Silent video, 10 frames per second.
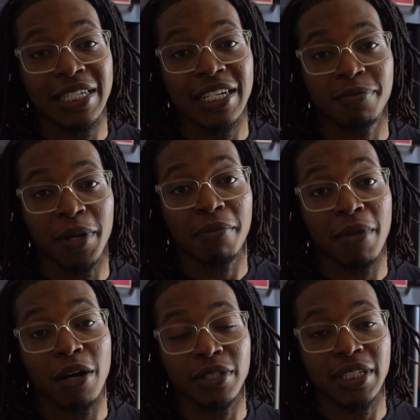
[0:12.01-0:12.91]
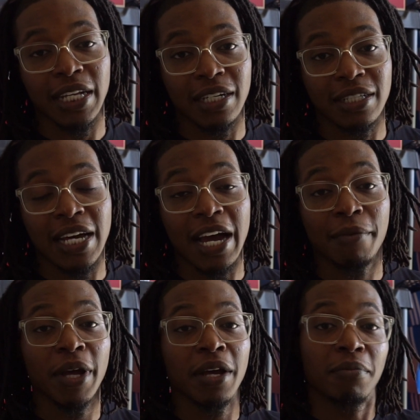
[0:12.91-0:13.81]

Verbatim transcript: 6pm Mountain Standard Time